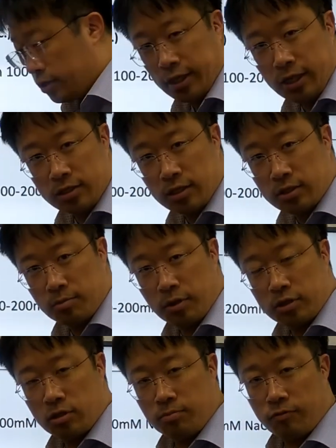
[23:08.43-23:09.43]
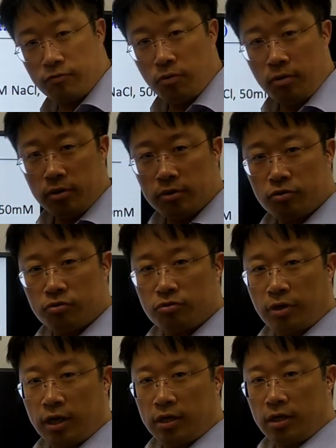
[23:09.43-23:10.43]
index as mentioned before,
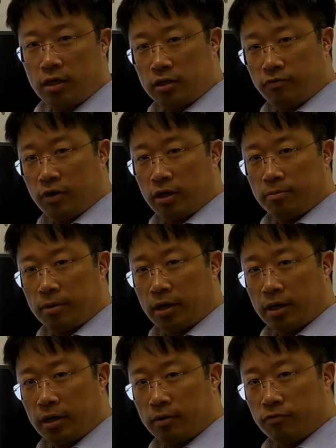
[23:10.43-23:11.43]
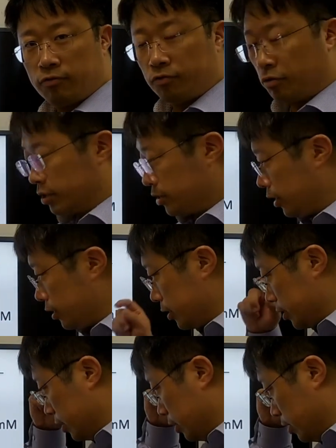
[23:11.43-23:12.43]
280 divided by
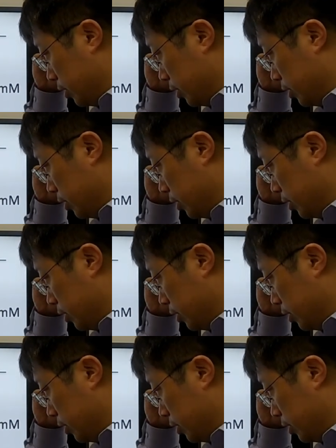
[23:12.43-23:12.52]
446,